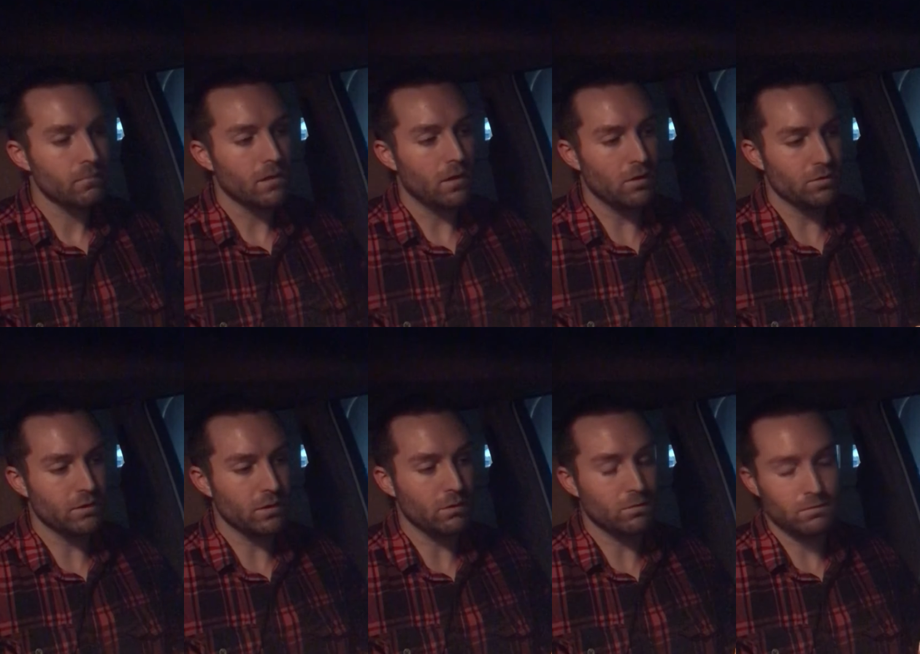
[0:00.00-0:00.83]

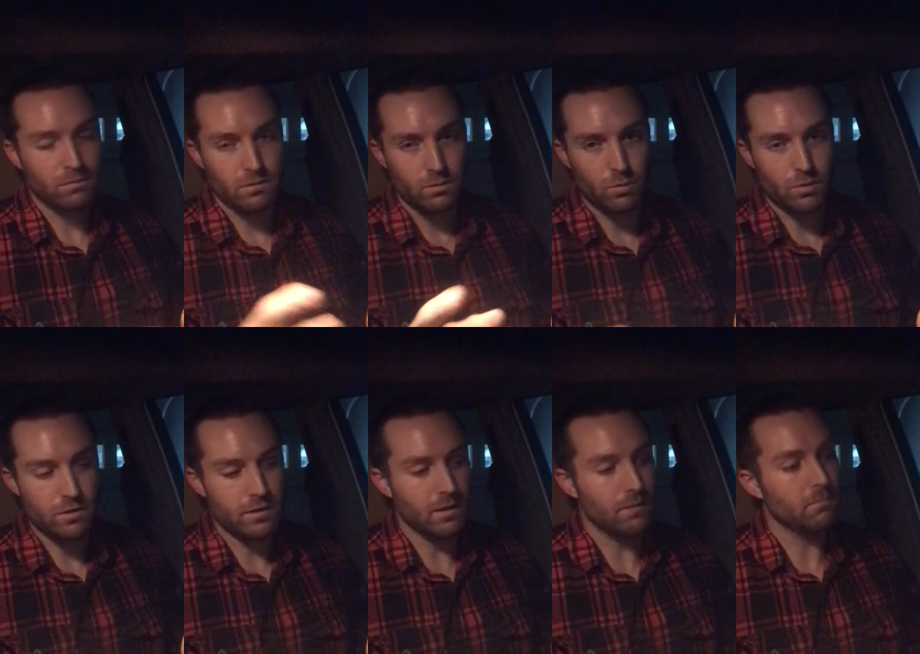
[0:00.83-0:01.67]
Also, one
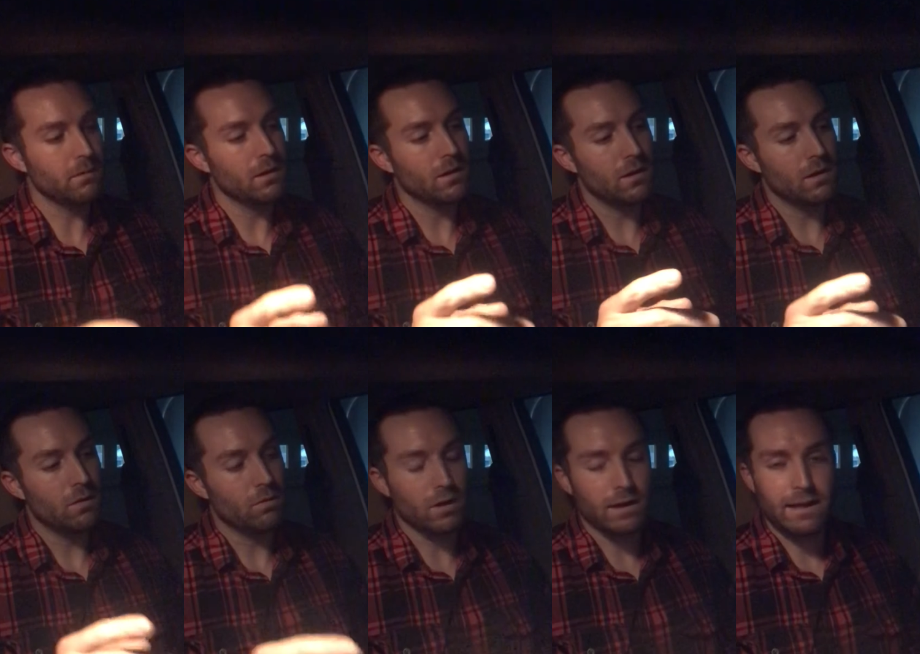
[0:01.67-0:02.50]
tip,
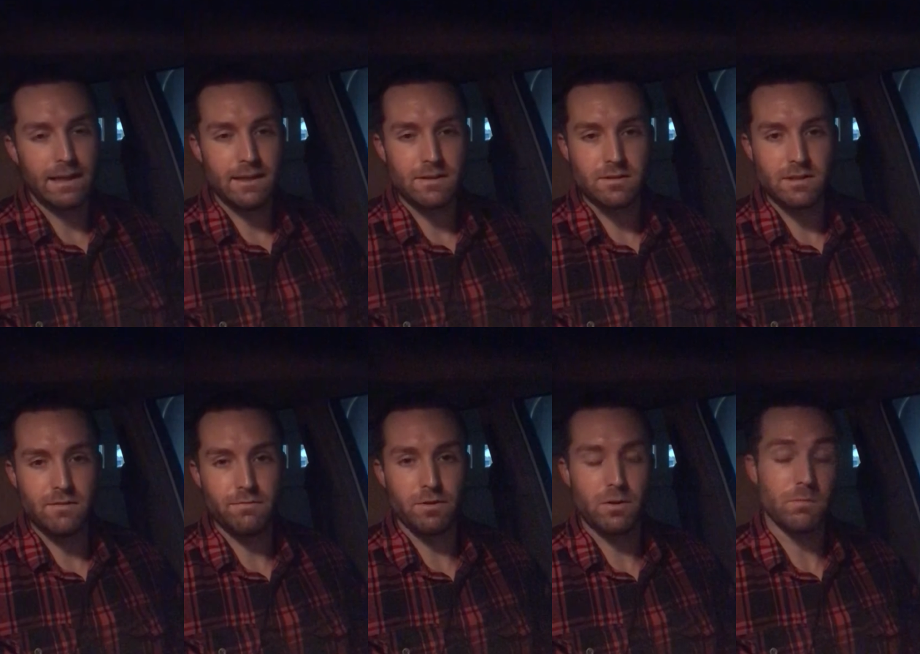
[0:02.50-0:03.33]
run a can of
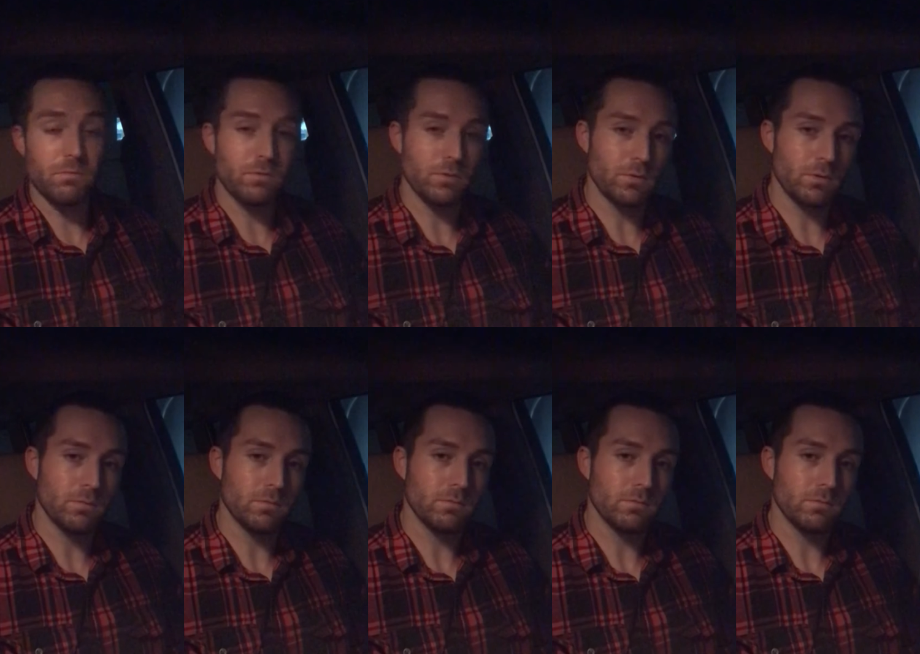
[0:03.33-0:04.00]
Seafoam through